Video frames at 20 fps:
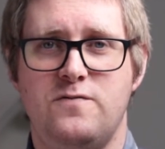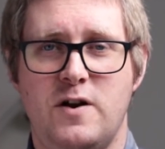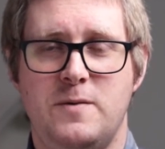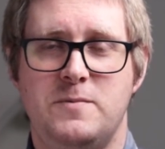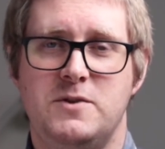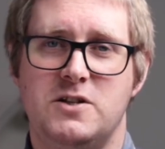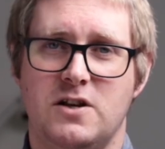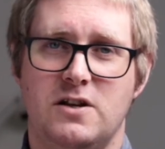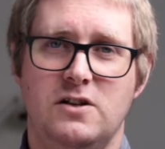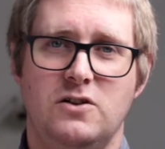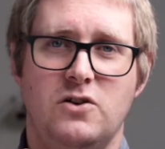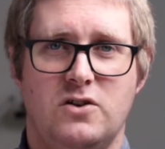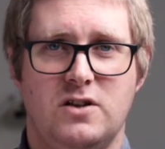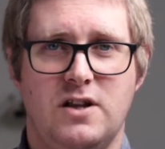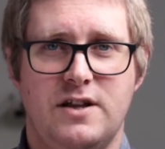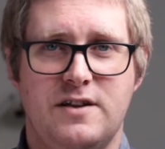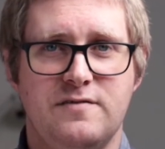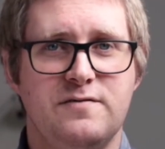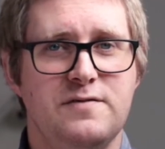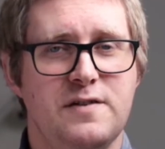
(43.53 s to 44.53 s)
frame is going to look
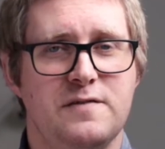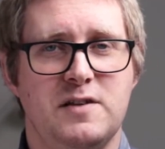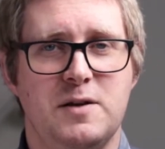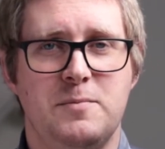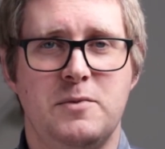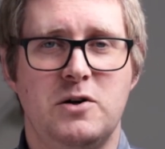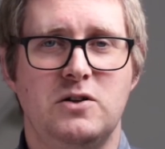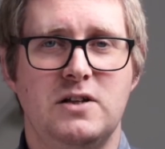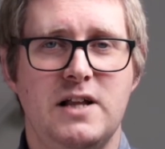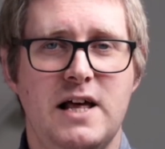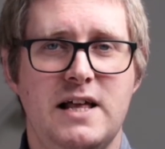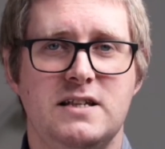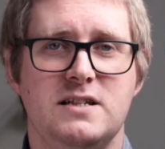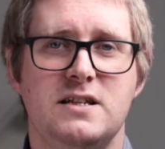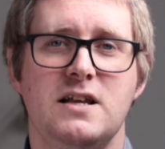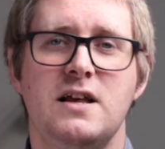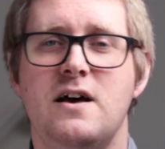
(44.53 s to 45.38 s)
like a 50mm lens.